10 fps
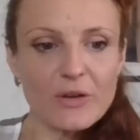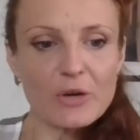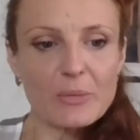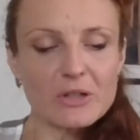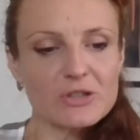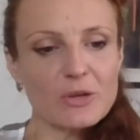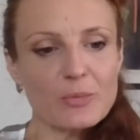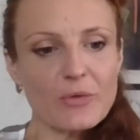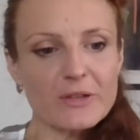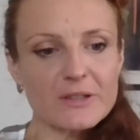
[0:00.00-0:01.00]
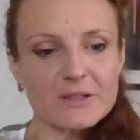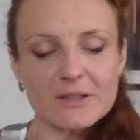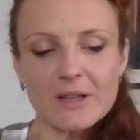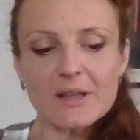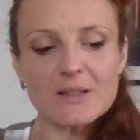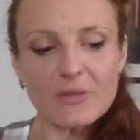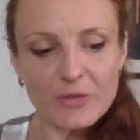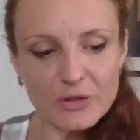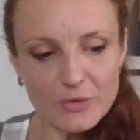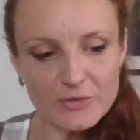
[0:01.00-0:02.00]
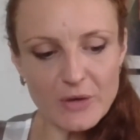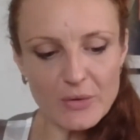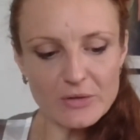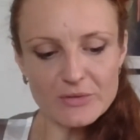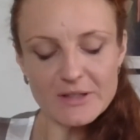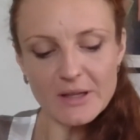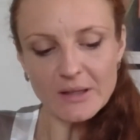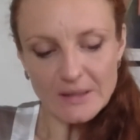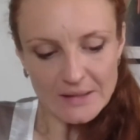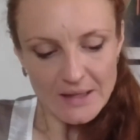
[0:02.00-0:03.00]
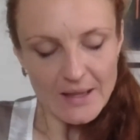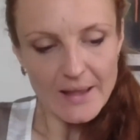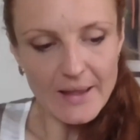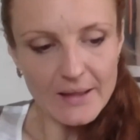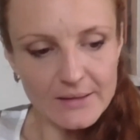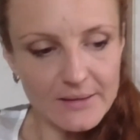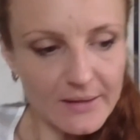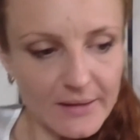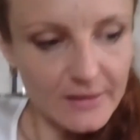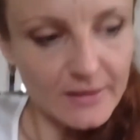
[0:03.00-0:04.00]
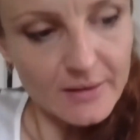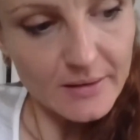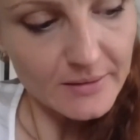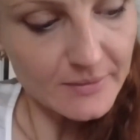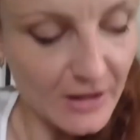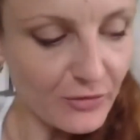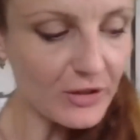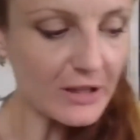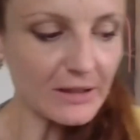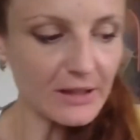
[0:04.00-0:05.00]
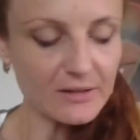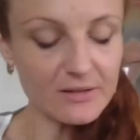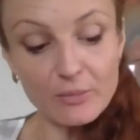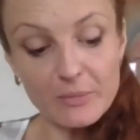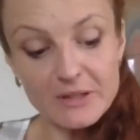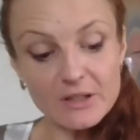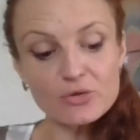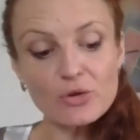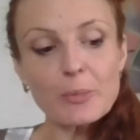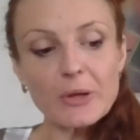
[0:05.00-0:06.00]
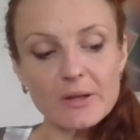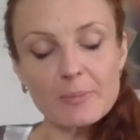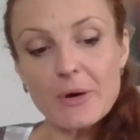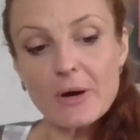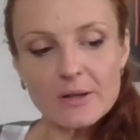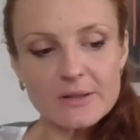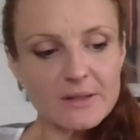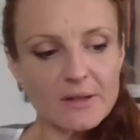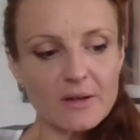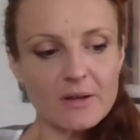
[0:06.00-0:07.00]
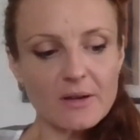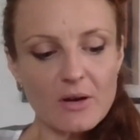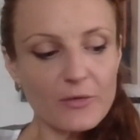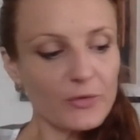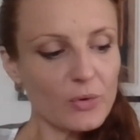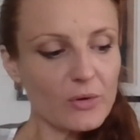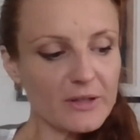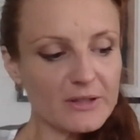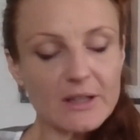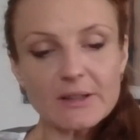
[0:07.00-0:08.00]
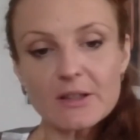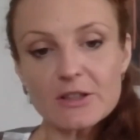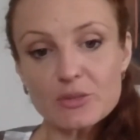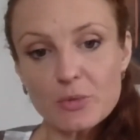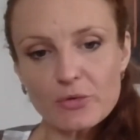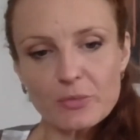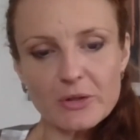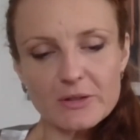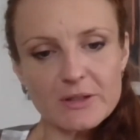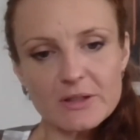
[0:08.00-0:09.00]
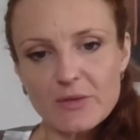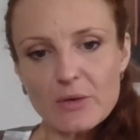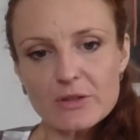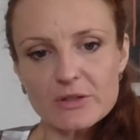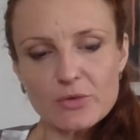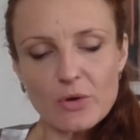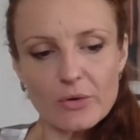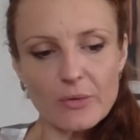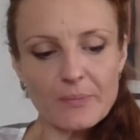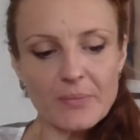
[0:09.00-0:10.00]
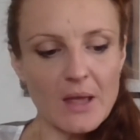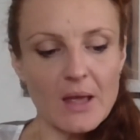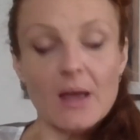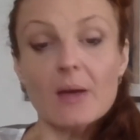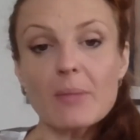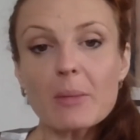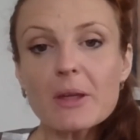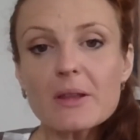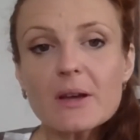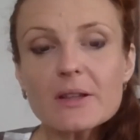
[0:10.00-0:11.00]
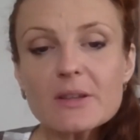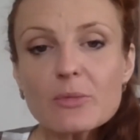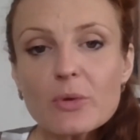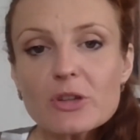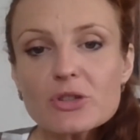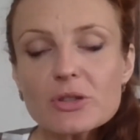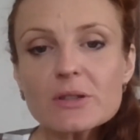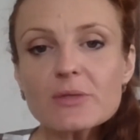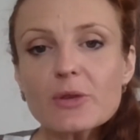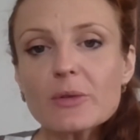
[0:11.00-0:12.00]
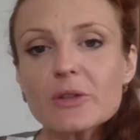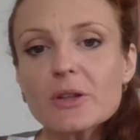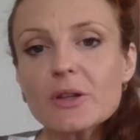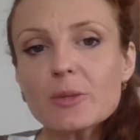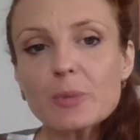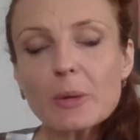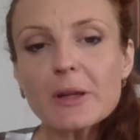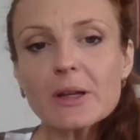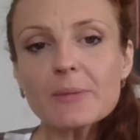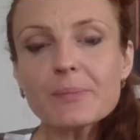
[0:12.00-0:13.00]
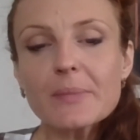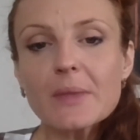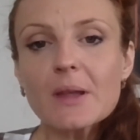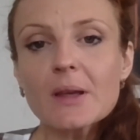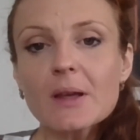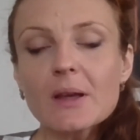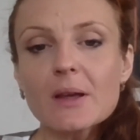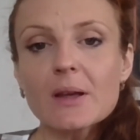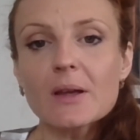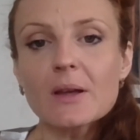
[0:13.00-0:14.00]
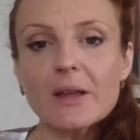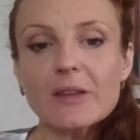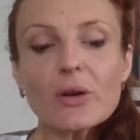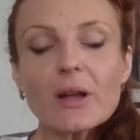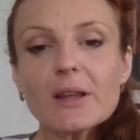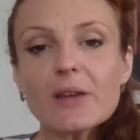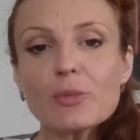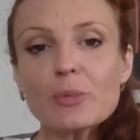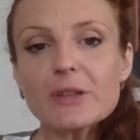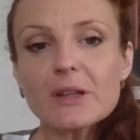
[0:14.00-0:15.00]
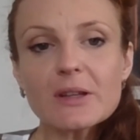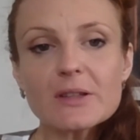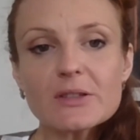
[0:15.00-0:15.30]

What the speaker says: you very much, Professor Silantiev. It was very interesting. And definitely the misanthropic part of all the Satanist movement is very strong. Maybe there are some questions for the public. Est-ce que quelqu'un veut poser une